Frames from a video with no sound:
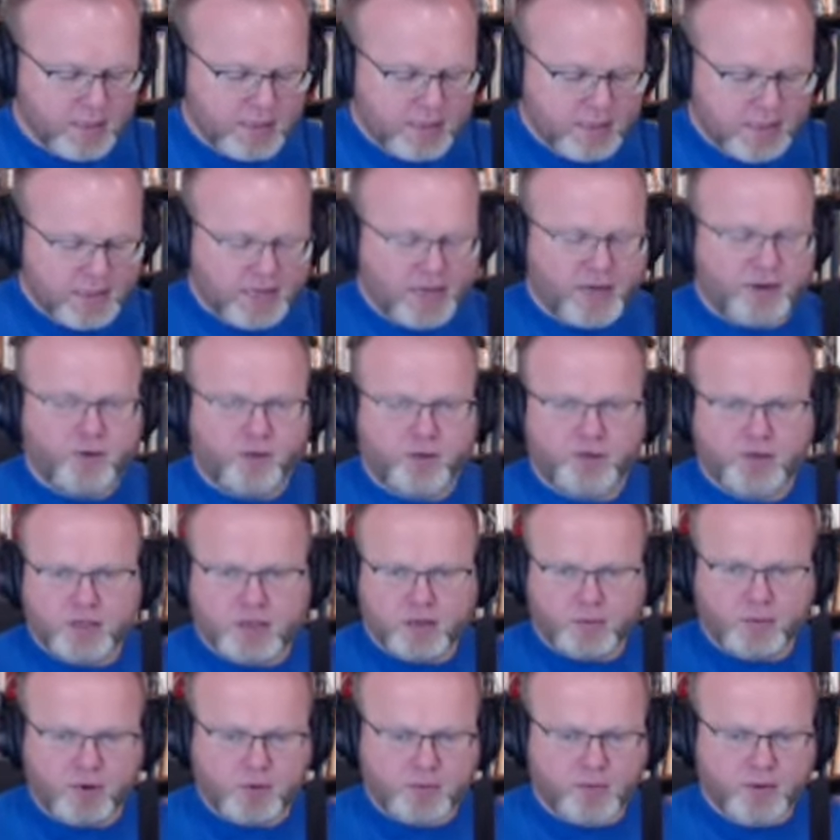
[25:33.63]
and I don't
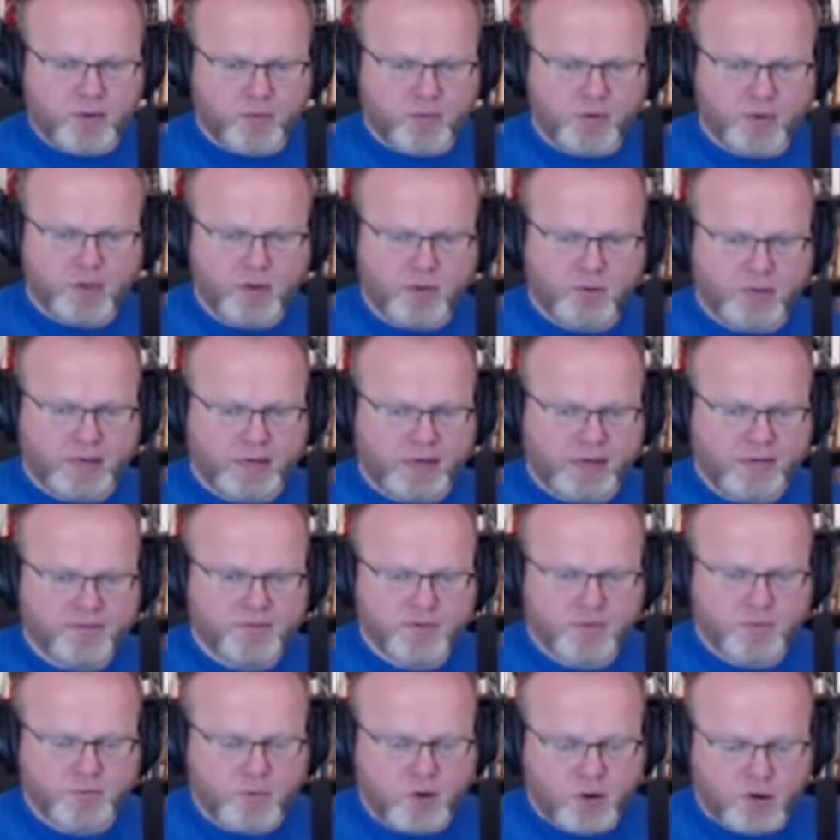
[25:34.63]
think I'm going to be able to go live
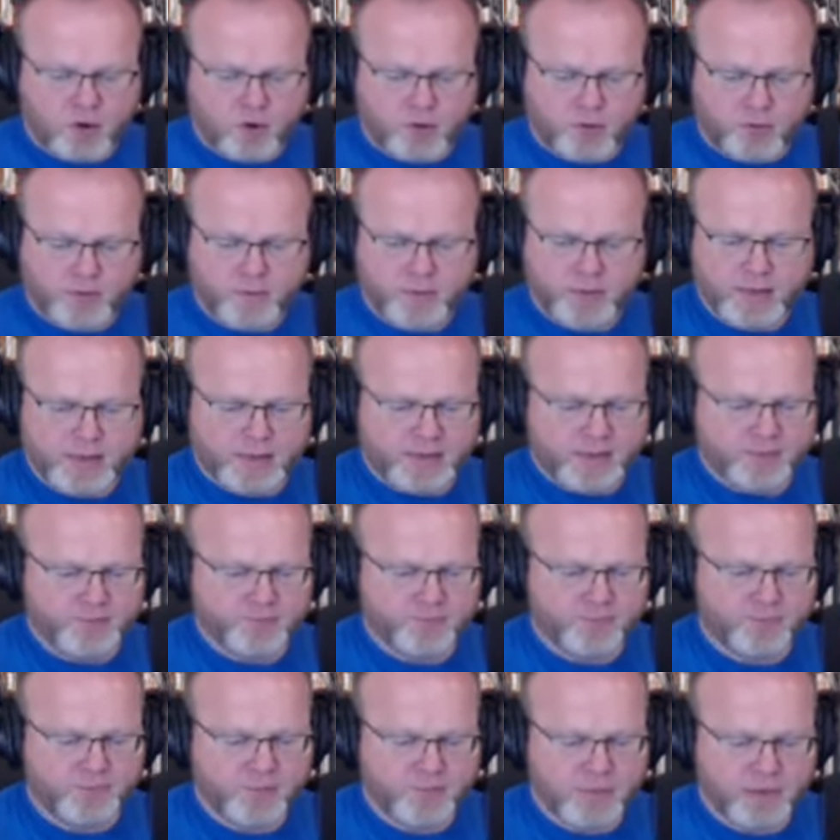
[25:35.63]
tomorrow.
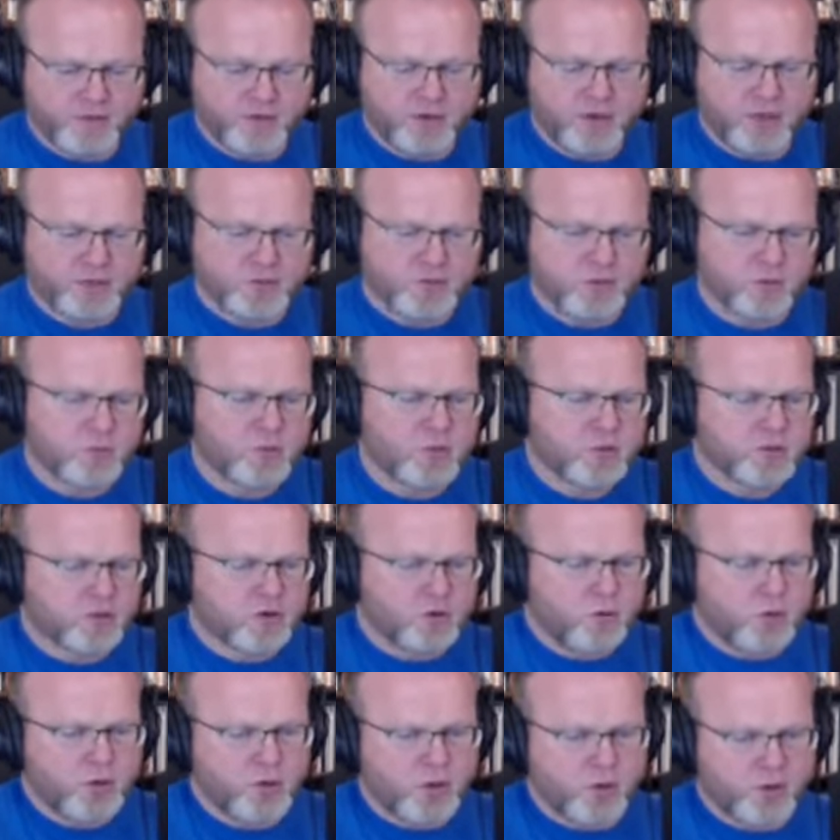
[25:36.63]
I've got too much
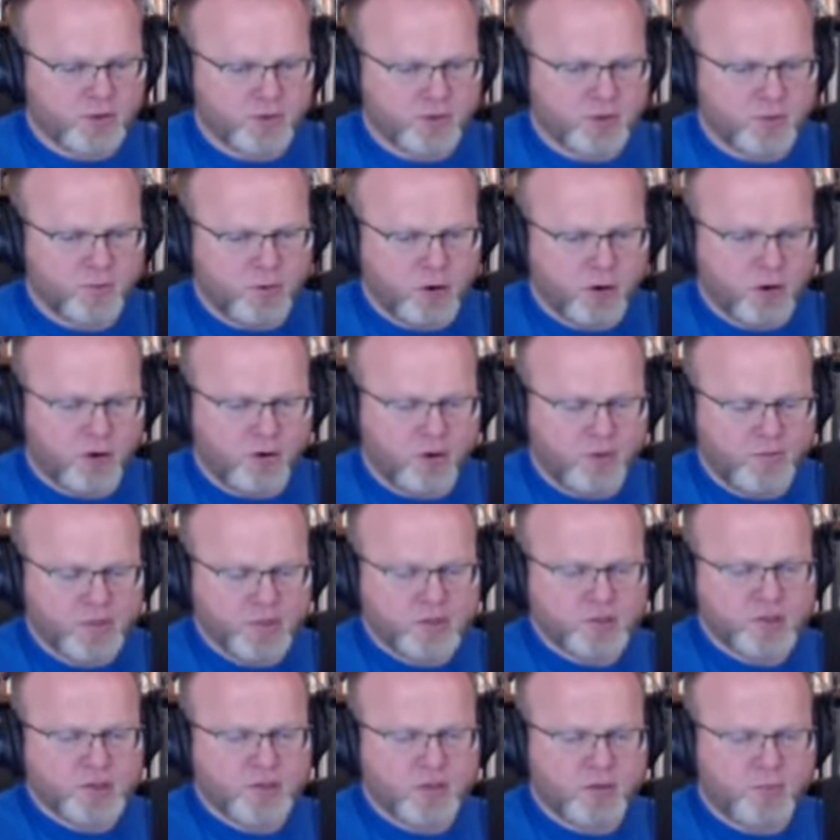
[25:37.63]
going on tomorrow. I
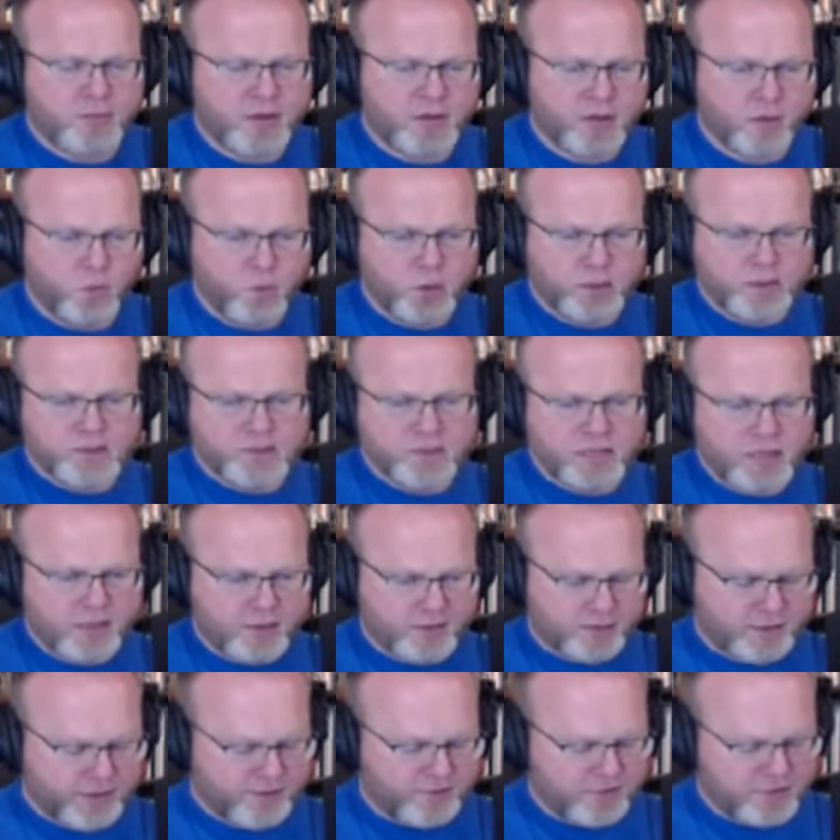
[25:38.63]
may just come back Wednesday at
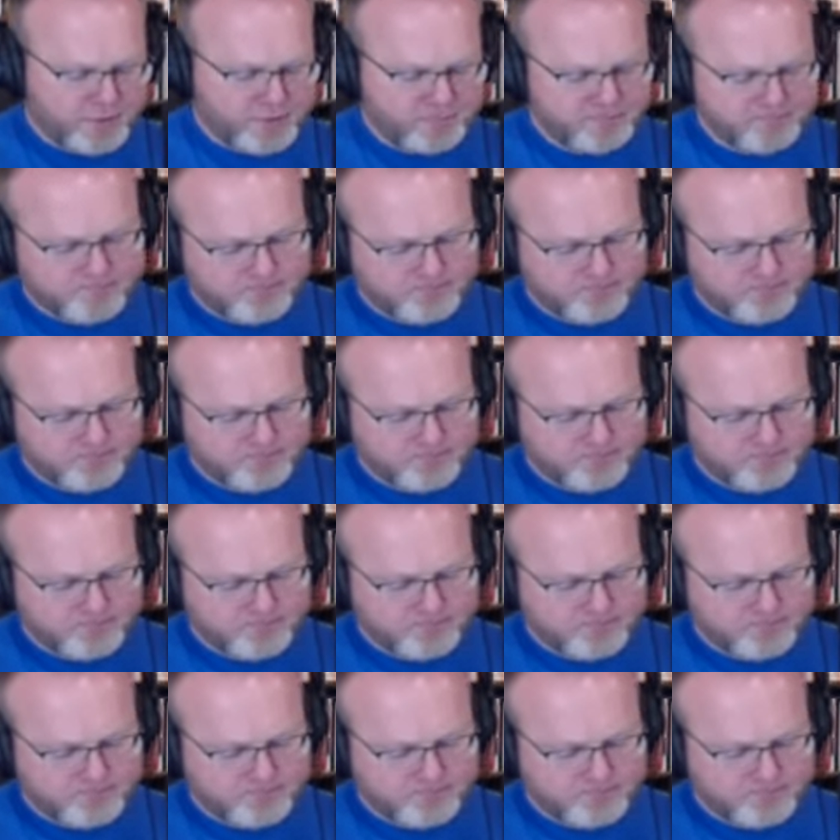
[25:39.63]
11.